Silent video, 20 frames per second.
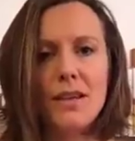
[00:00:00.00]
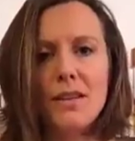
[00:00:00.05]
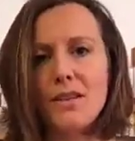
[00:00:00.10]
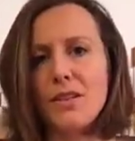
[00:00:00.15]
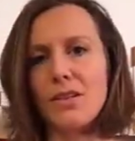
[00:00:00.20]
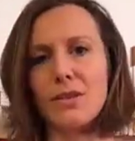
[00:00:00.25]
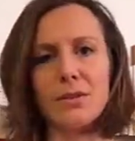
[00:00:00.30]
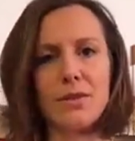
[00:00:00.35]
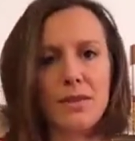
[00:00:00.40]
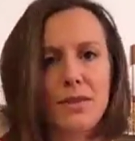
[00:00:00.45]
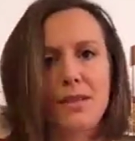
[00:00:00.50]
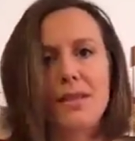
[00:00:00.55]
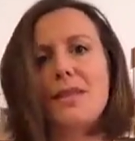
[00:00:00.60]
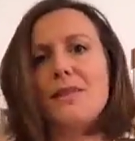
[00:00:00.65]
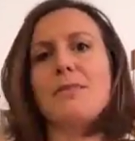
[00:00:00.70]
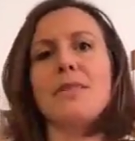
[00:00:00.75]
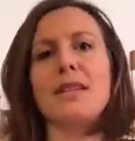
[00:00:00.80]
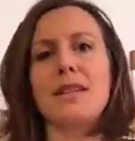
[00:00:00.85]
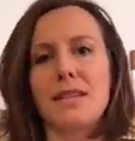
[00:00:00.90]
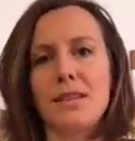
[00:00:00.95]
to a
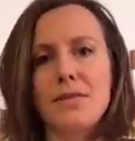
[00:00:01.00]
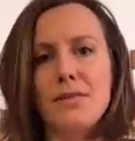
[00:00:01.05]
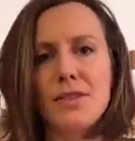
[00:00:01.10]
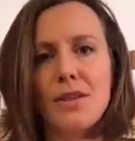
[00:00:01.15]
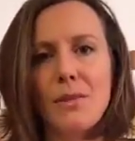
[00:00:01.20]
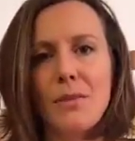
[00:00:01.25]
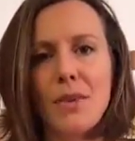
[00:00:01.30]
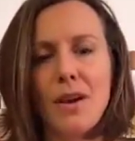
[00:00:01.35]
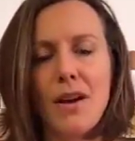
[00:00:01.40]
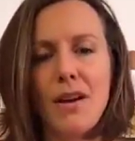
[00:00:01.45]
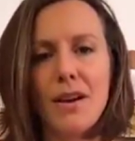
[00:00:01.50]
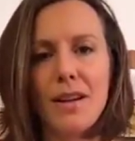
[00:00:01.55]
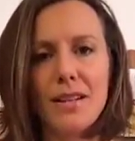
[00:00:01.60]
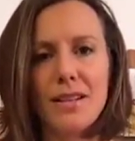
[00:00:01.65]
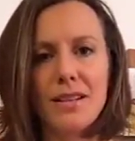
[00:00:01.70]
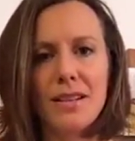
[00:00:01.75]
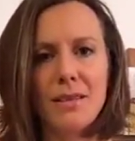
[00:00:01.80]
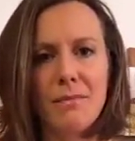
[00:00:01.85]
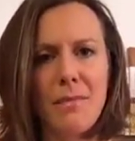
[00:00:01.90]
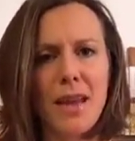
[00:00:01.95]
stimulus of some
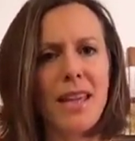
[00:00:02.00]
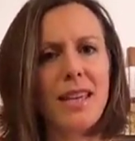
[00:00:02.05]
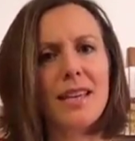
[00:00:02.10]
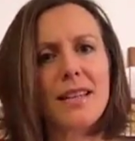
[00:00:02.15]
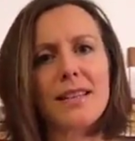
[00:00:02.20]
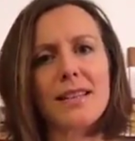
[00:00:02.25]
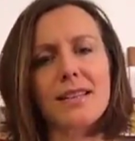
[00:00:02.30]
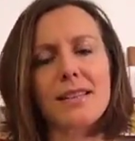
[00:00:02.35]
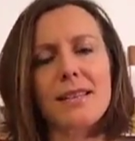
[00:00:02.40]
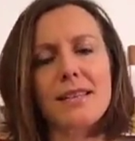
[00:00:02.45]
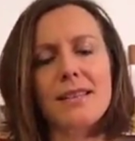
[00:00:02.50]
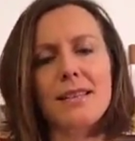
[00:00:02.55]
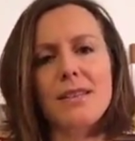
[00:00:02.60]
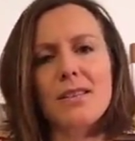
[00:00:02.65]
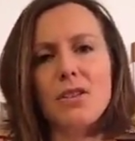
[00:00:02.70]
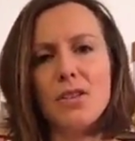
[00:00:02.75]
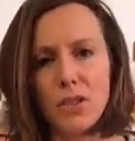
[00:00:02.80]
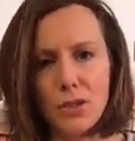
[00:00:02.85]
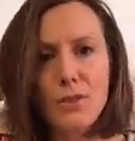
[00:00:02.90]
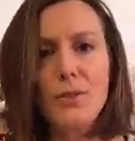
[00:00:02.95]
kind, to make us
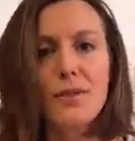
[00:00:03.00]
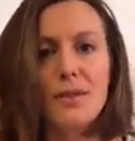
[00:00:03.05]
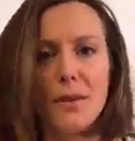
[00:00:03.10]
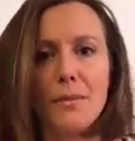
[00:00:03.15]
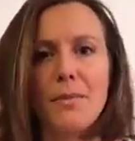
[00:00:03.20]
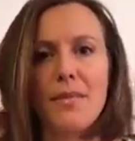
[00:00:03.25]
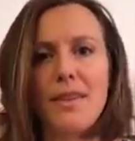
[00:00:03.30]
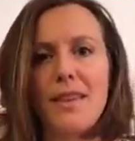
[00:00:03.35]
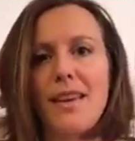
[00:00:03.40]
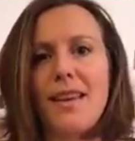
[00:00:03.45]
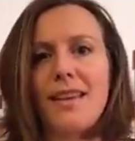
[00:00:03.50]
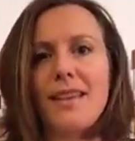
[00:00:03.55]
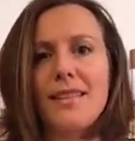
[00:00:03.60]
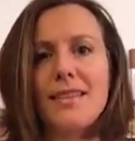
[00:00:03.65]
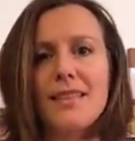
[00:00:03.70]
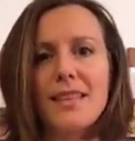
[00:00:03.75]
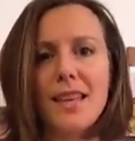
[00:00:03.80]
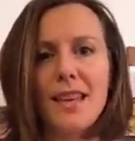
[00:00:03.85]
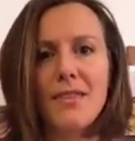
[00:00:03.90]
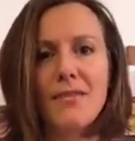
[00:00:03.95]
do something,
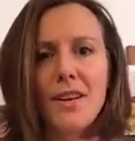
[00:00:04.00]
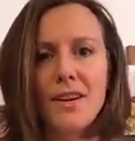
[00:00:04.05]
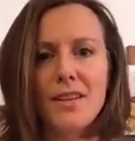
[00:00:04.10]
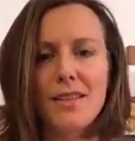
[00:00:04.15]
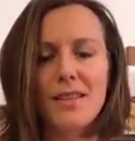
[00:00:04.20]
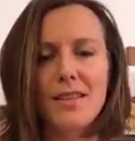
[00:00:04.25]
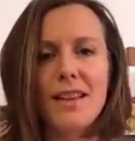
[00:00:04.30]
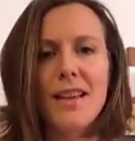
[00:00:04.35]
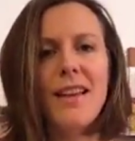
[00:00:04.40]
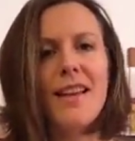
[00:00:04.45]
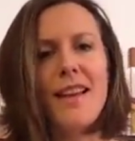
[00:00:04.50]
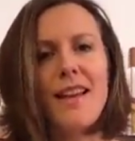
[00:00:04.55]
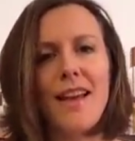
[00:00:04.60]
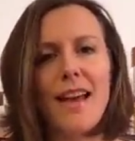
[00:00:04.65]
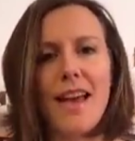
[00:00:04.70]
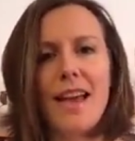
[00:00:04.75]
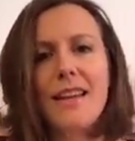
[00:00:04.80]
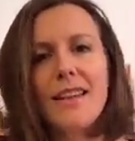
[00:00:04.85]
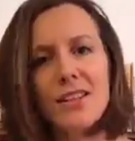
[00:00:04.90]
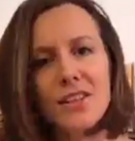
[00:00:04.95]
to give us
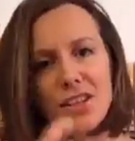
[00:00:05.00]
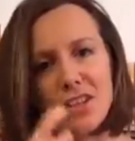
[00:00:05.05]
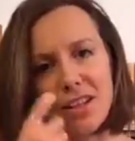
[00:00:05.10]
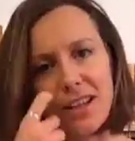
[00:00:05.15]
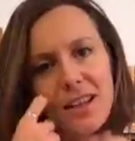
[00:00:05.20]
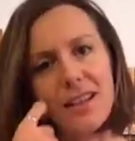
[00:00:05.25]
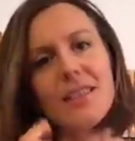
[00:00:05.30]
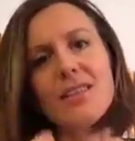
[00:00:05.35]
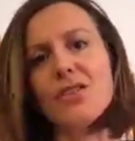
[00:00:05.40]
energy.